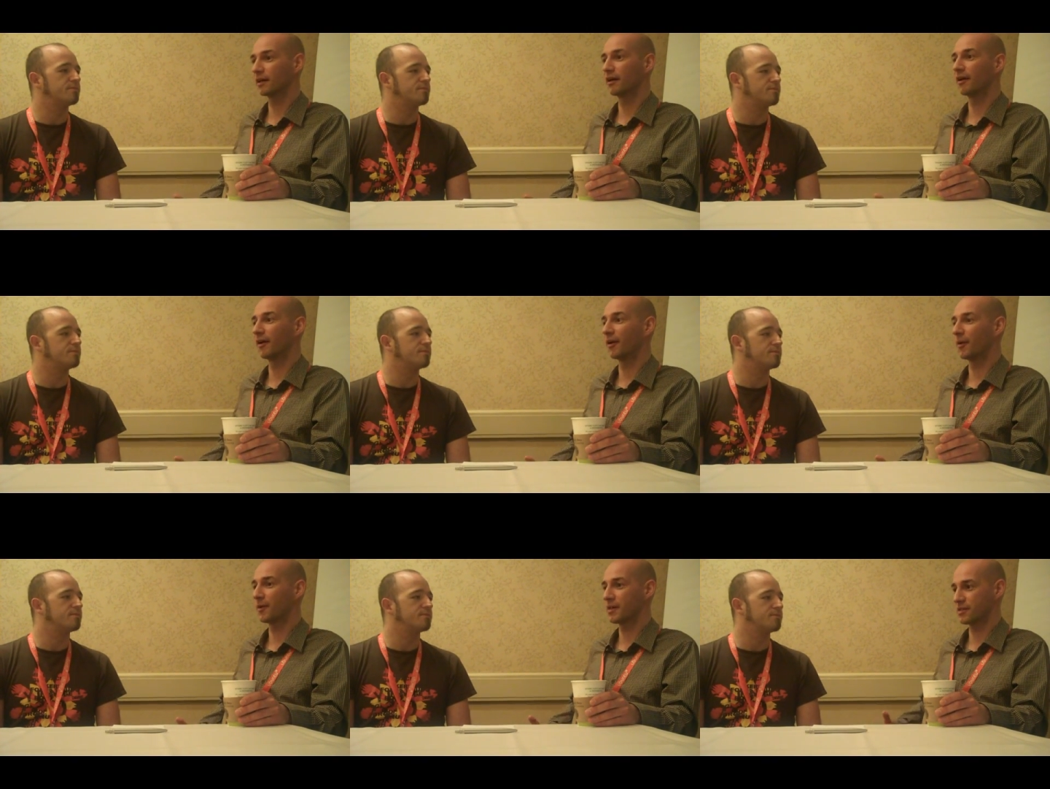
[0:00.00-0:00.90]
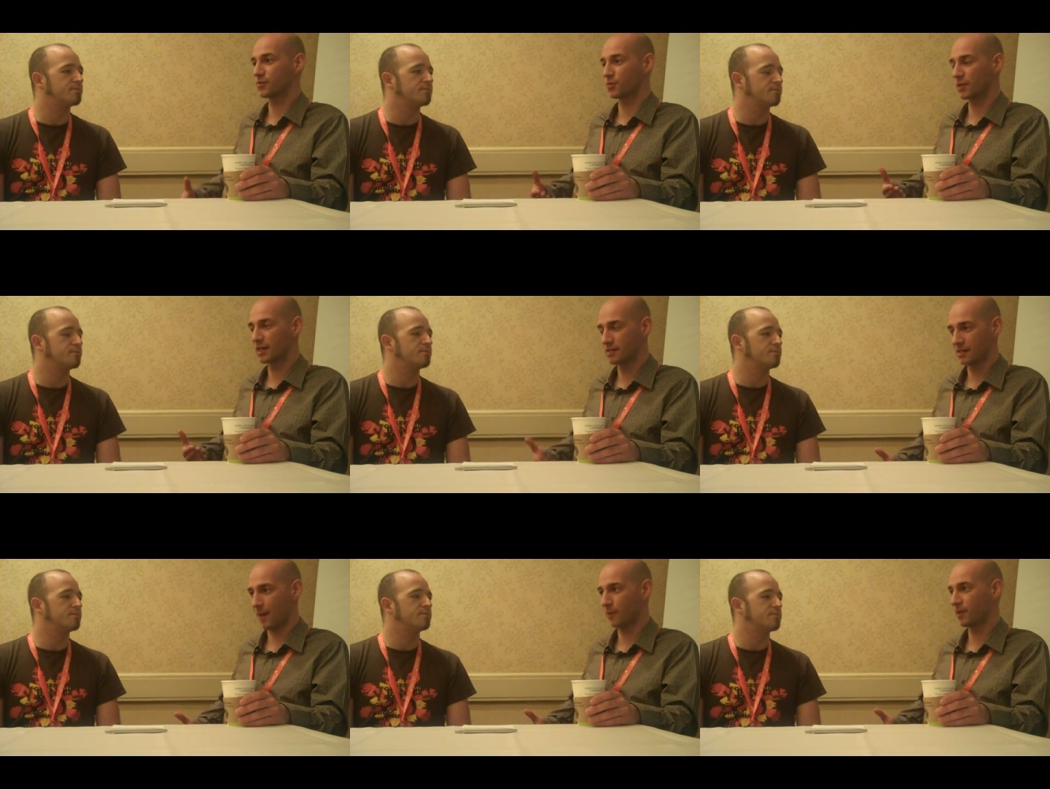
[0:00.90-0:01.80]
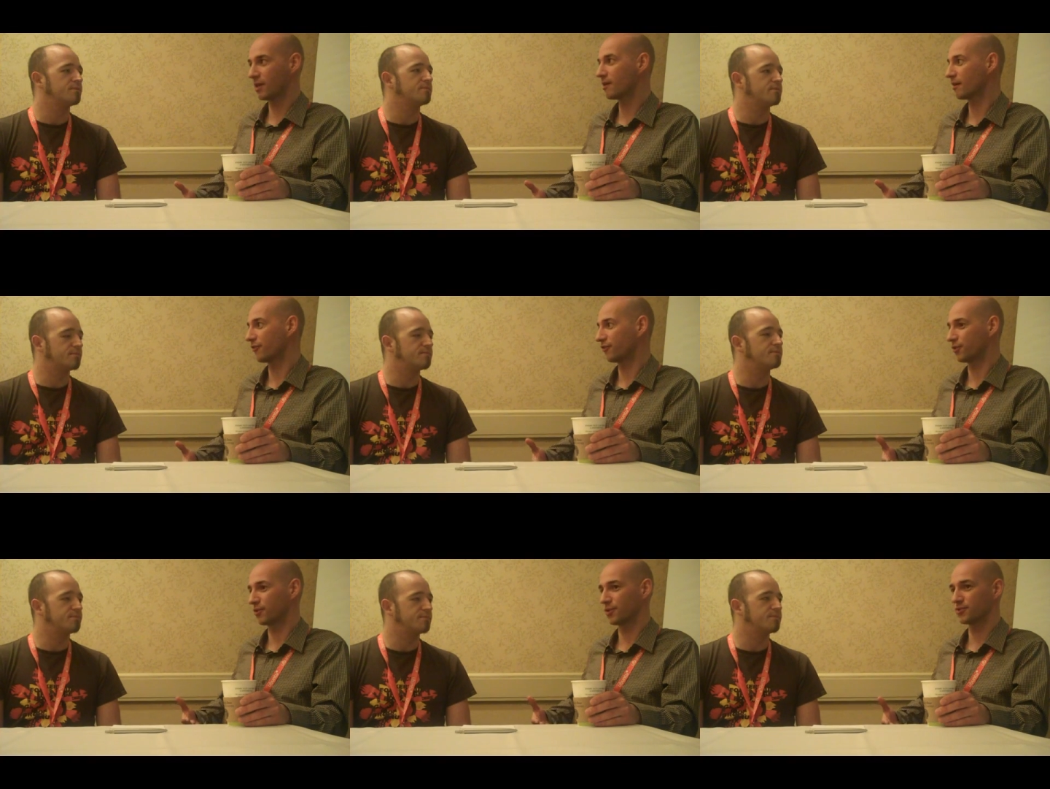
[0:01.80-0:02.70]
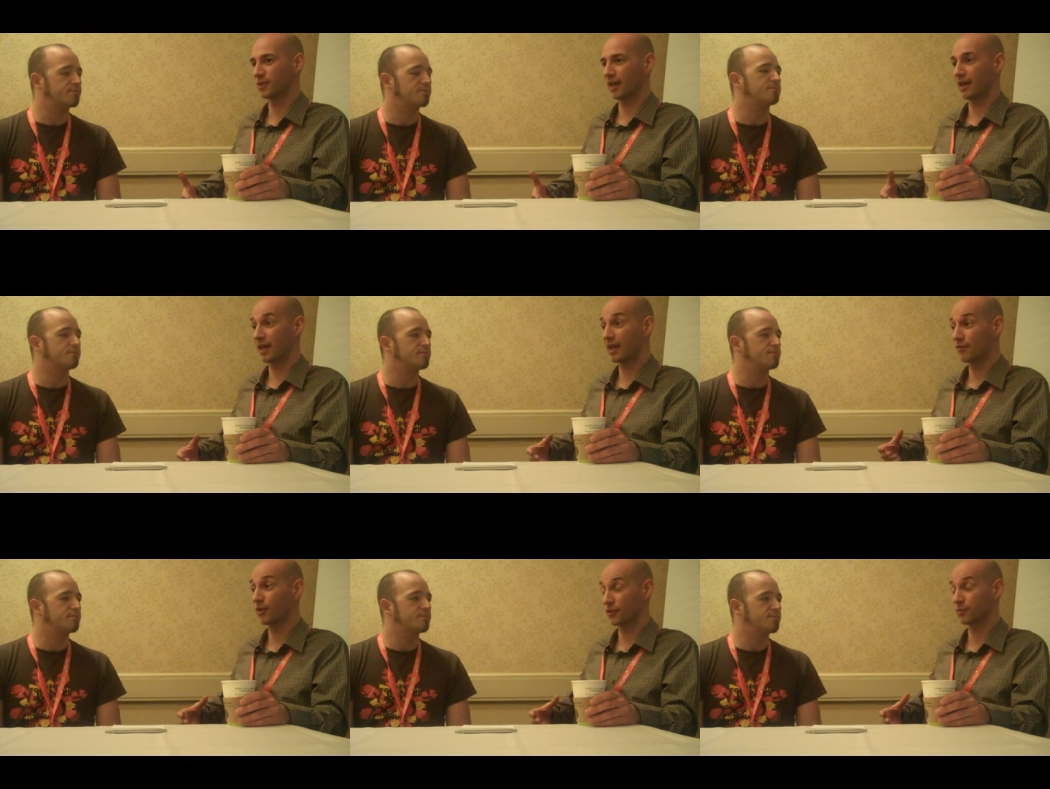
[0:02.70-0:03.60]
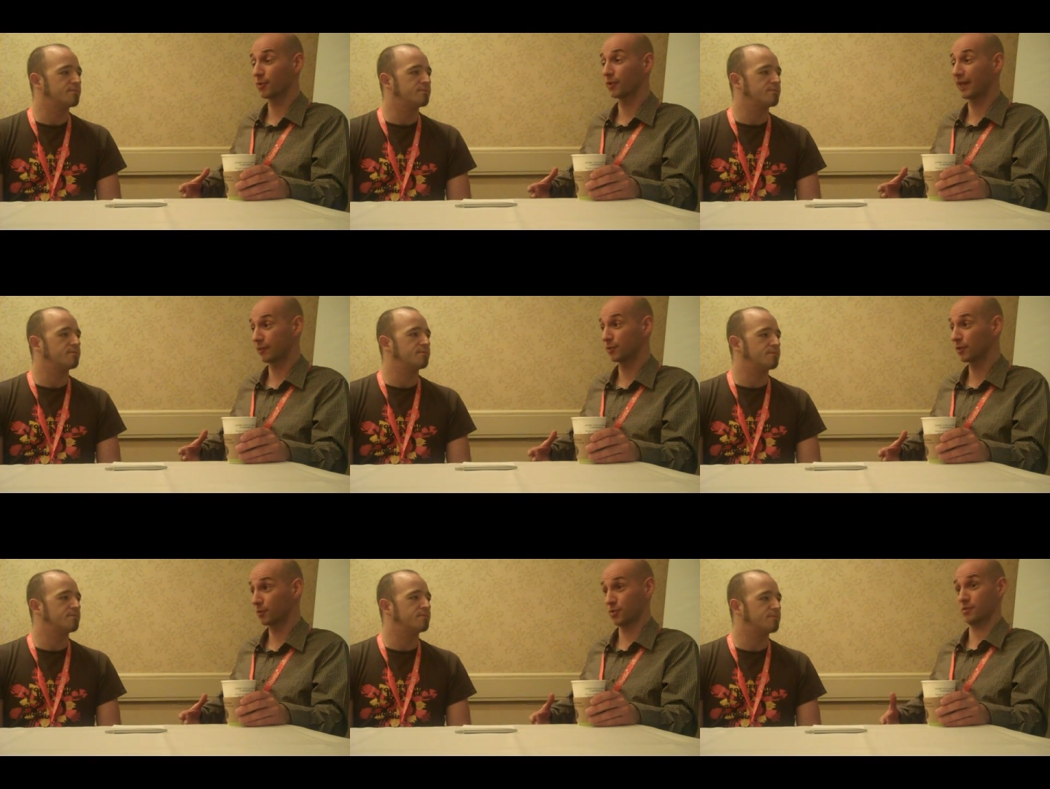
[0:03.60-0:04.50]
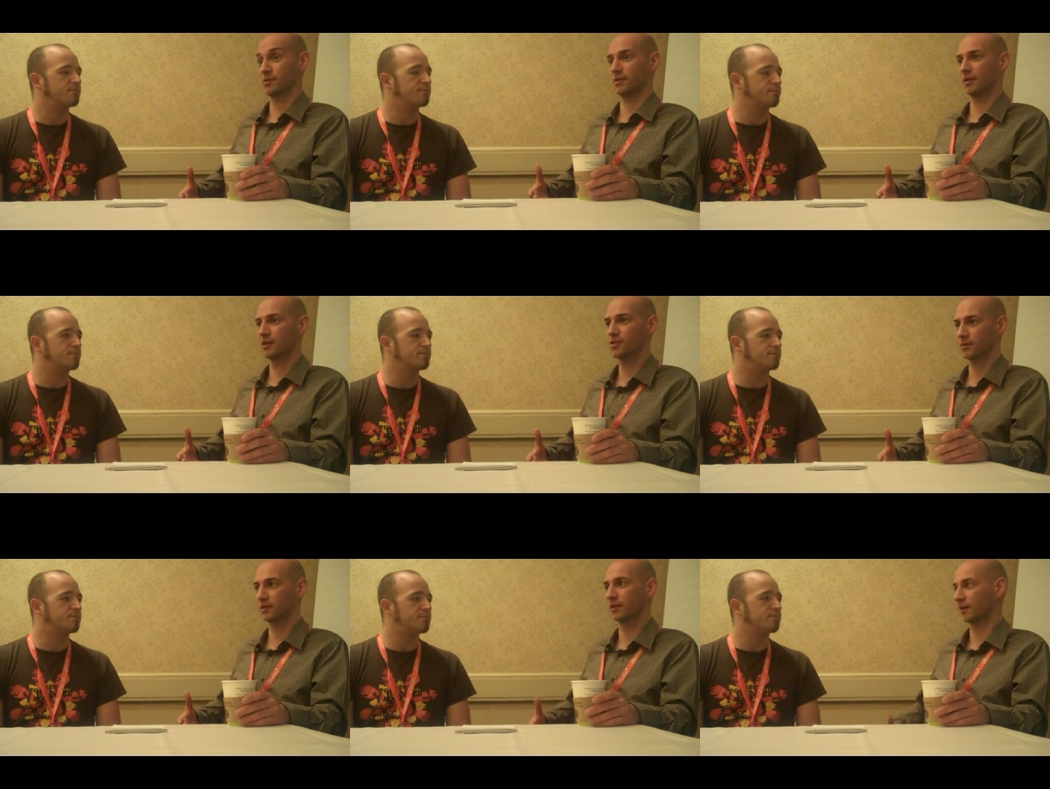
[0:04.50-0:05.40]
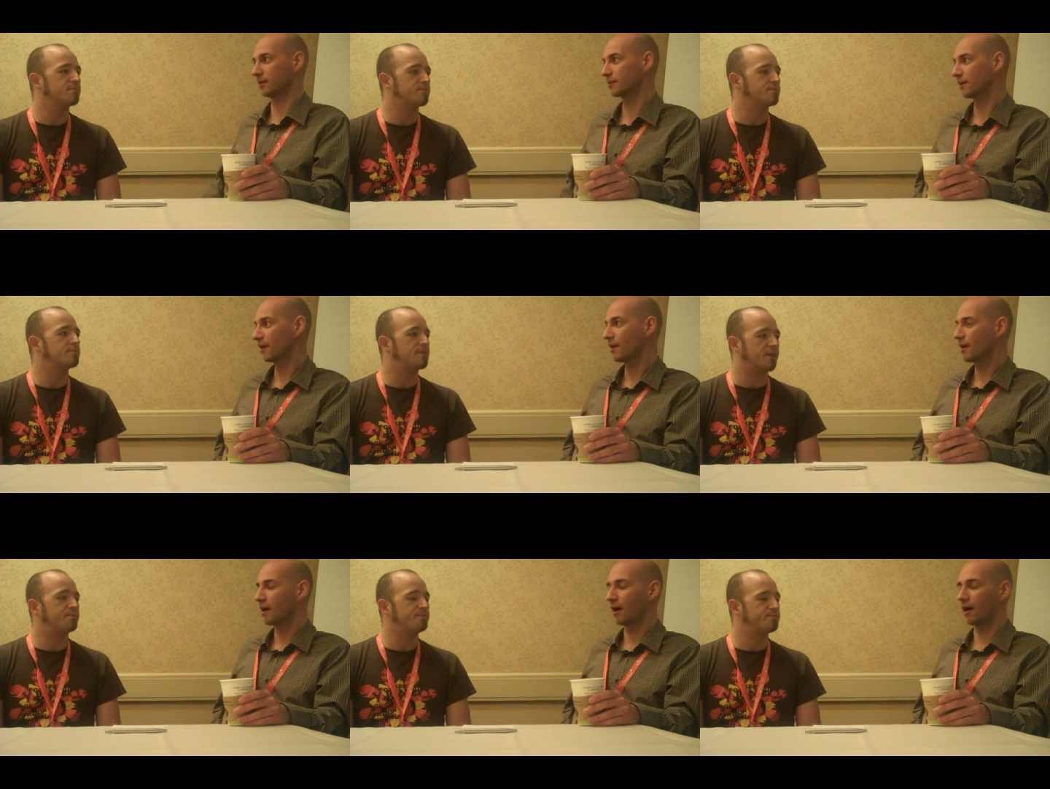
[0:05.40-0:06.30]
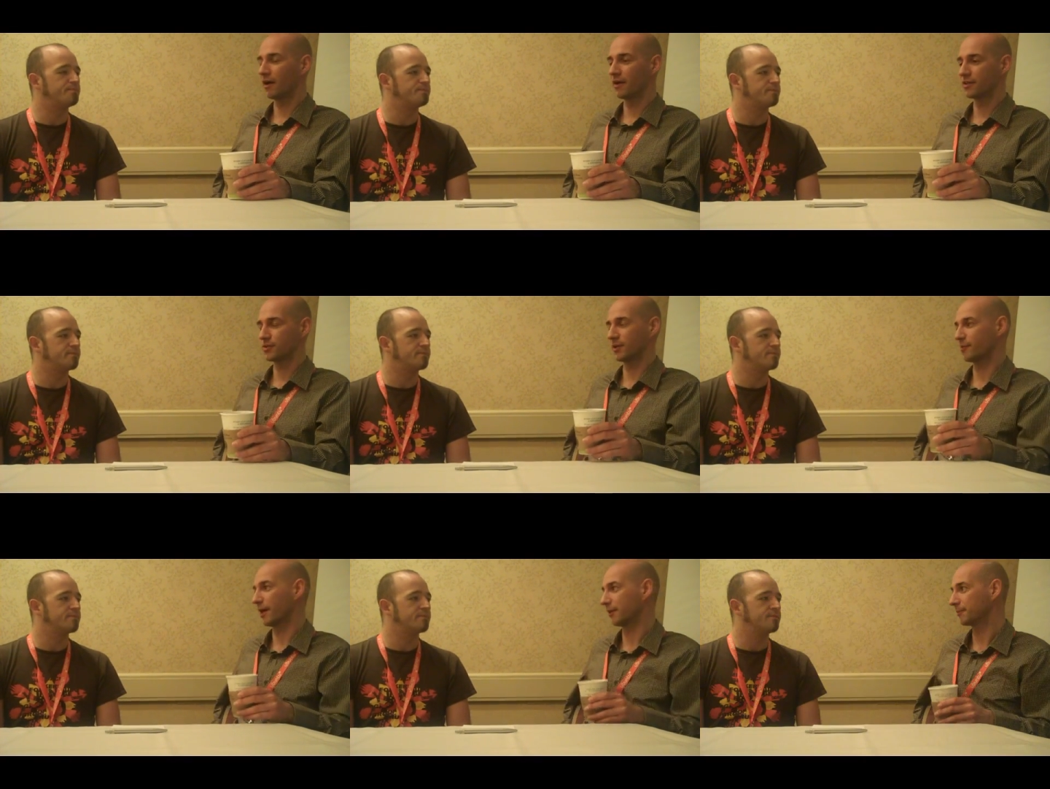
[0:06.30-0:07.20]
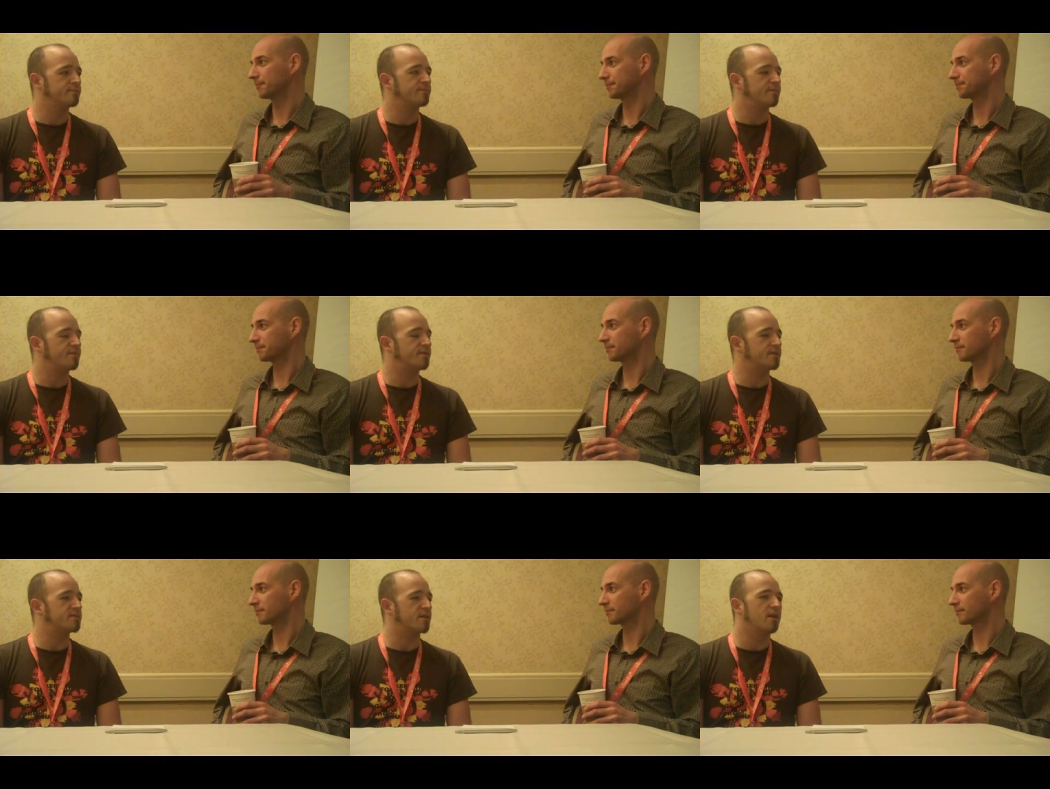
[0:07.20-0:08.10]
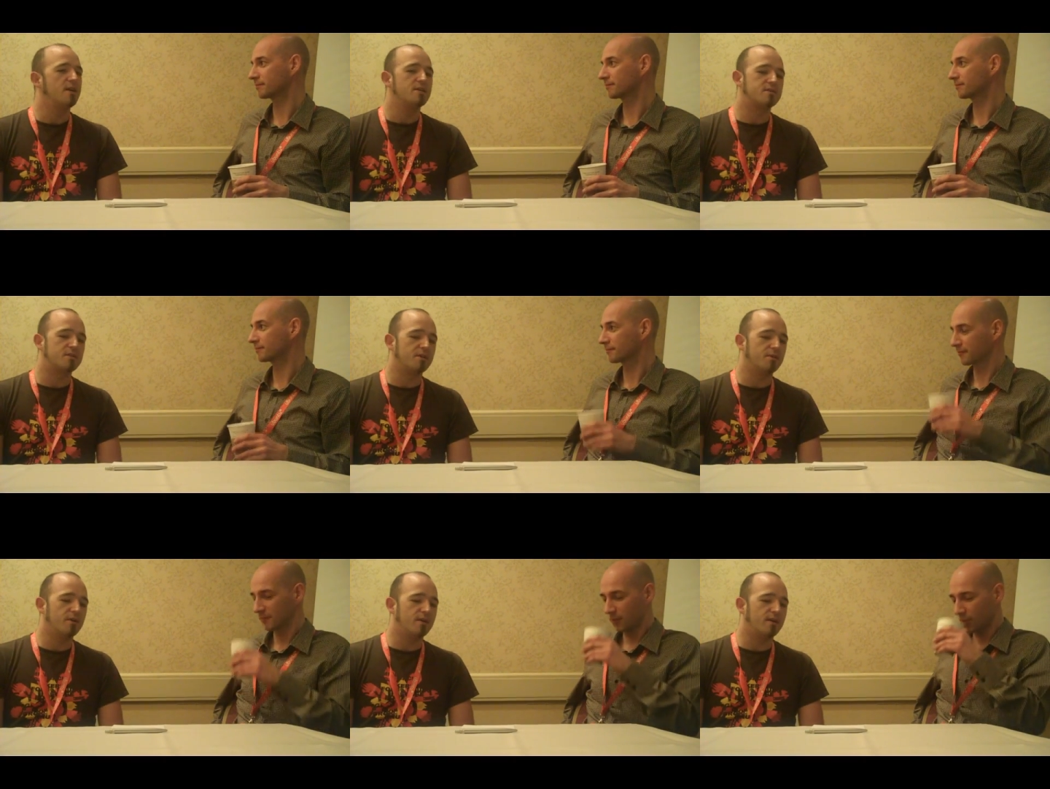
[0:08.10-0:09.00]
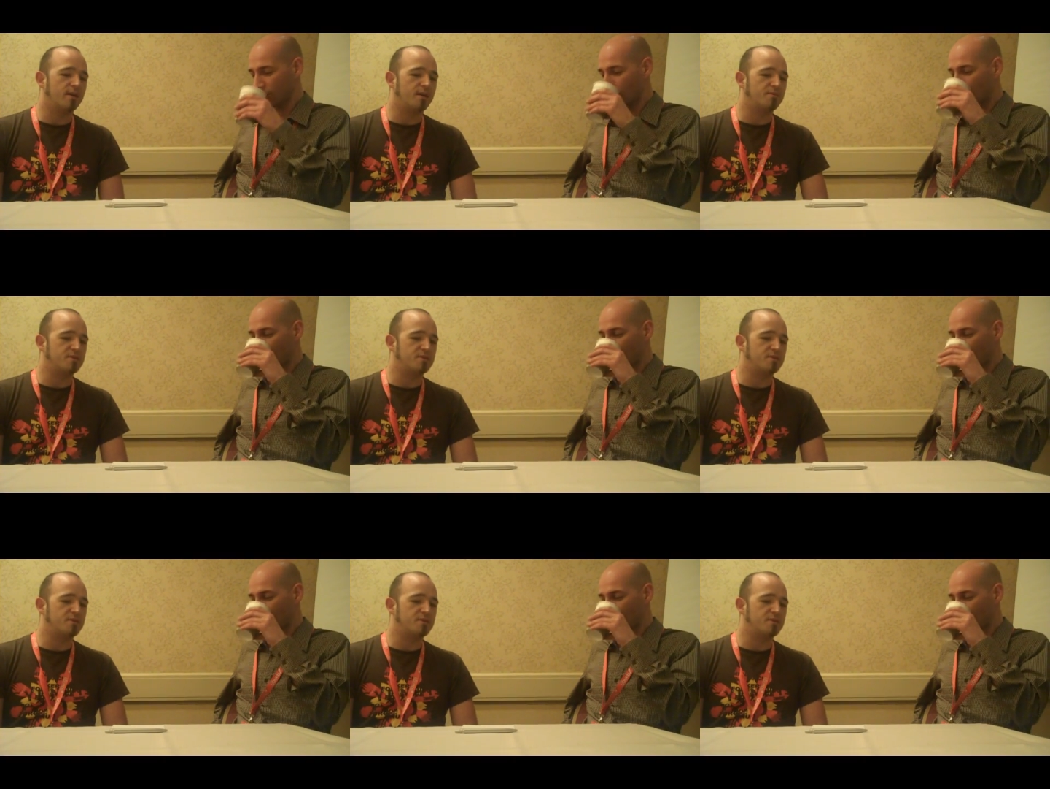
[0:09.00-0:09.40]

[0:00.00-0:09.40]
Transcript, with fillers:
Speaker 1: Uh, it's really snappy if you're using it, even on a small netbook, which was our initial target.
Speaker 2: Yeah. Uh, it's really better. Fantastic. So um,